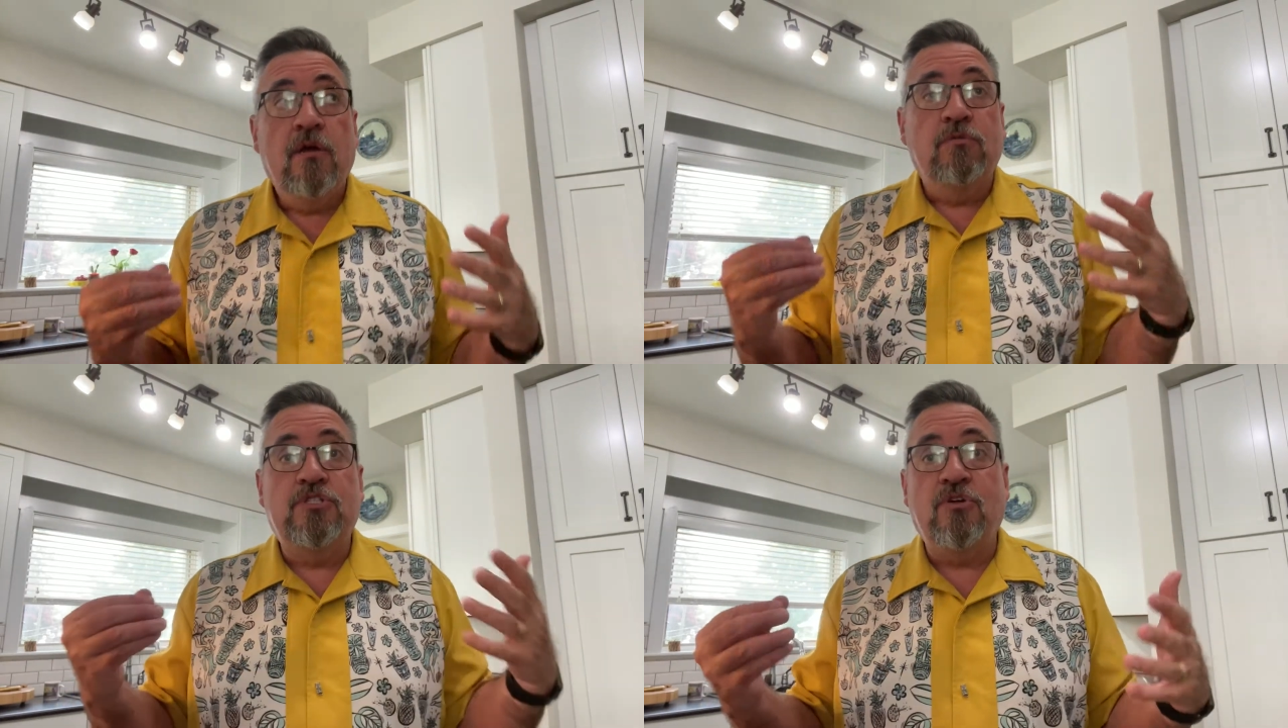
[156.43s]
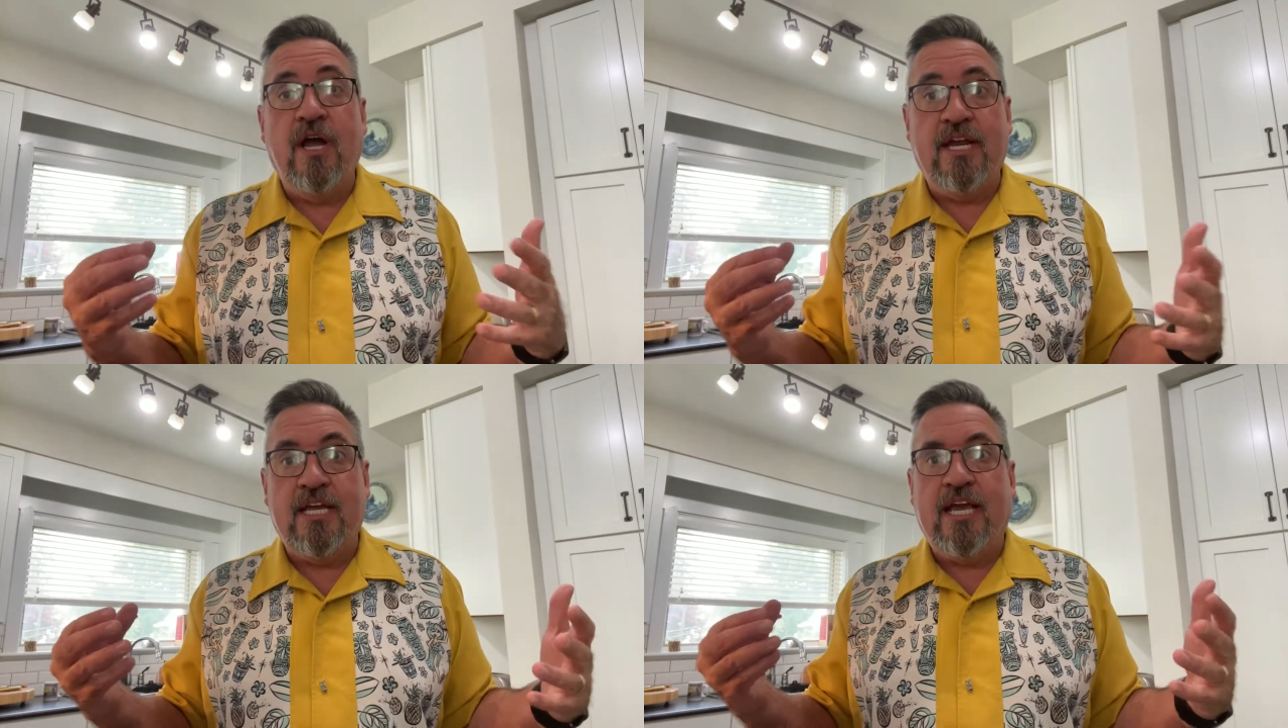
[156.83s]
was
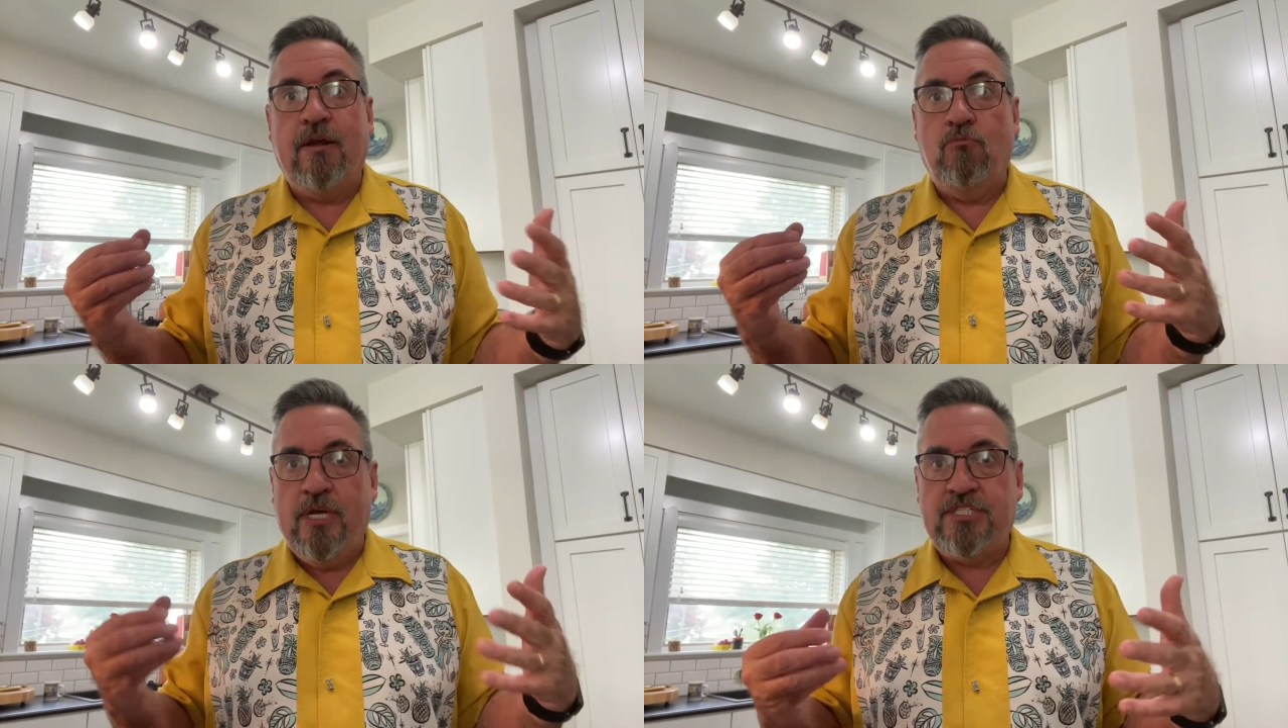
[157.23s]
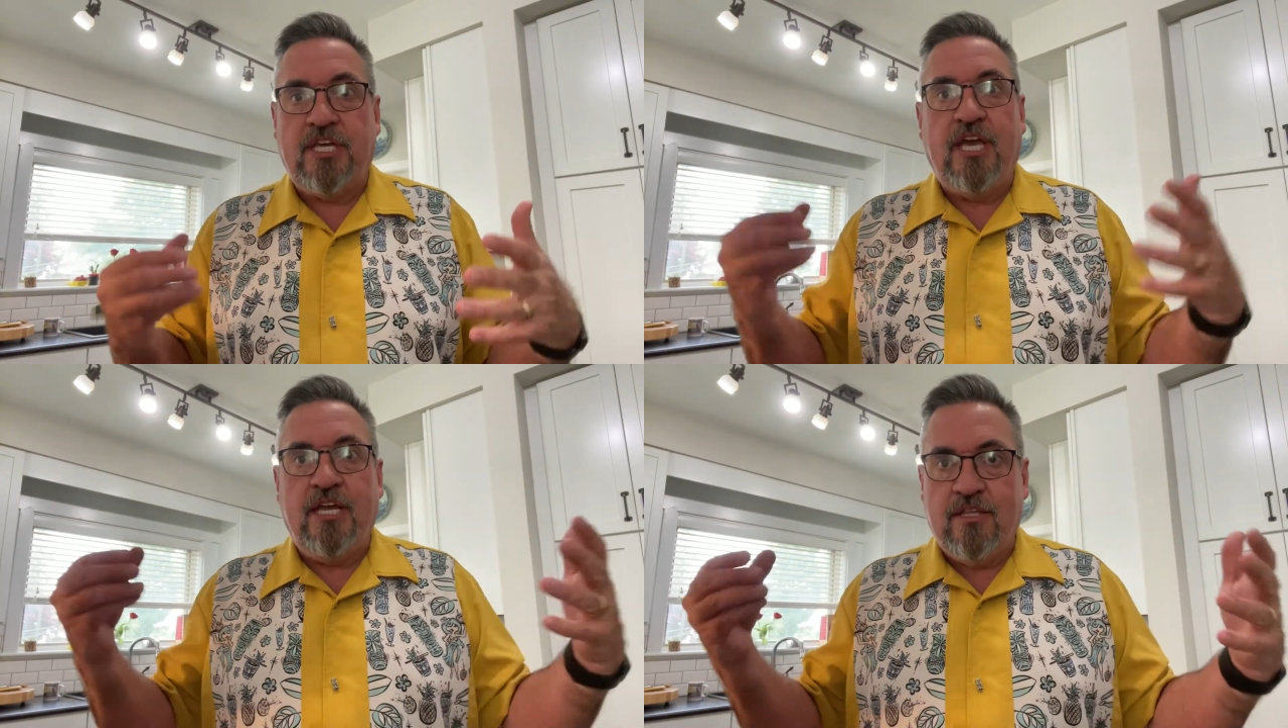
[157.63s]
trying to get
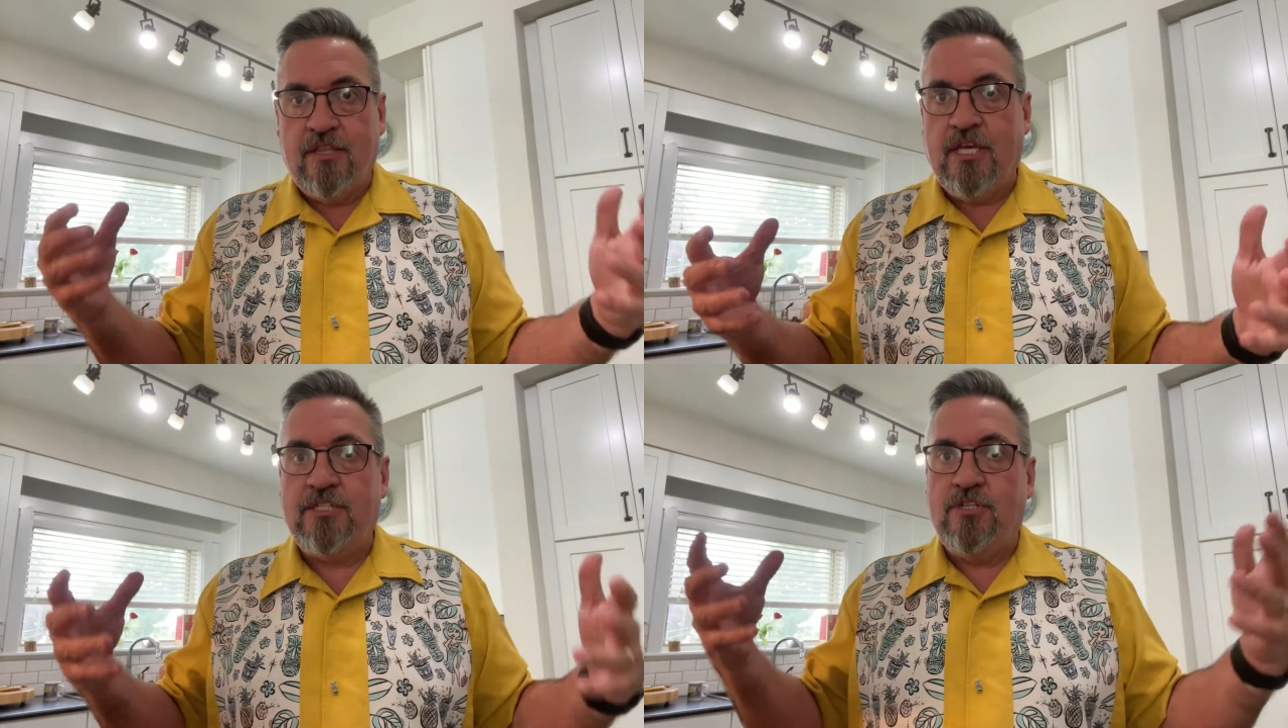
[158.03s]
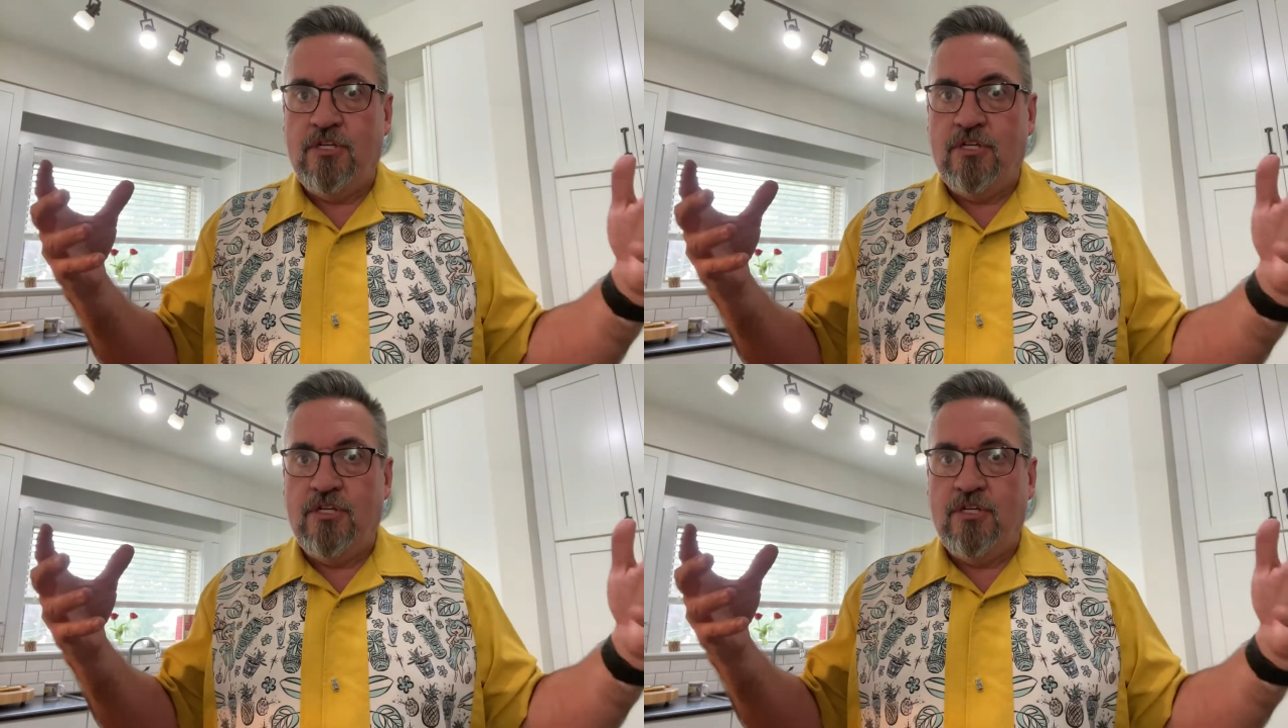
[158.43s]
whiskey and the things